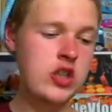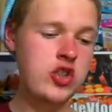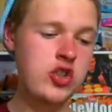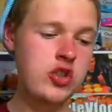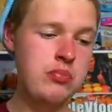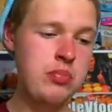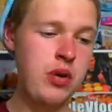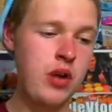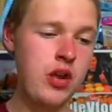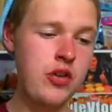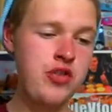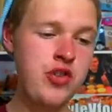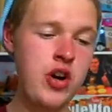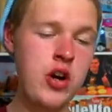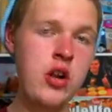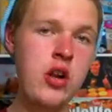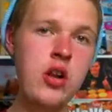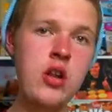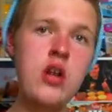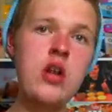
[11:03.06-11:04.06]
Support the
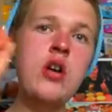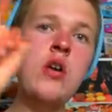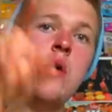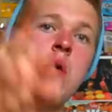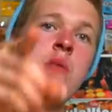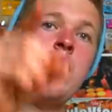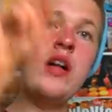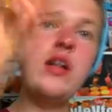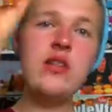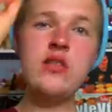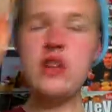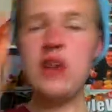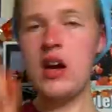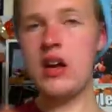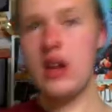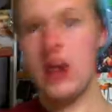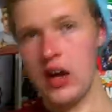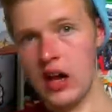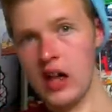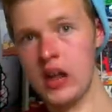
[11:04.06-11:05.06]
channel. That
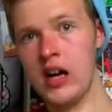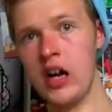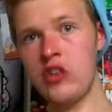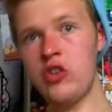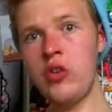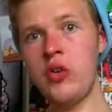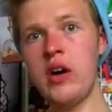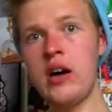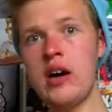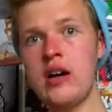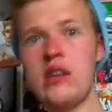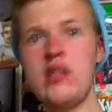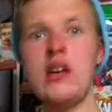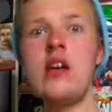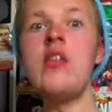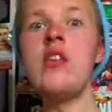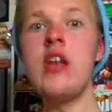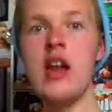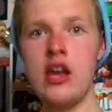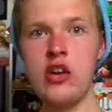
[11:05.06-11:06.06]
said, I'll catch you guys
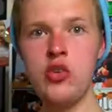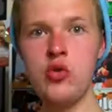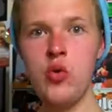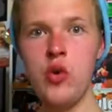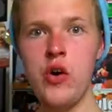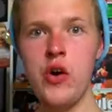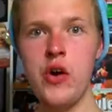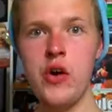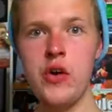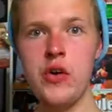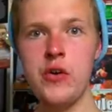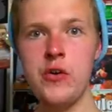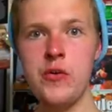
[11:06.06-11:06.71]
in the next one.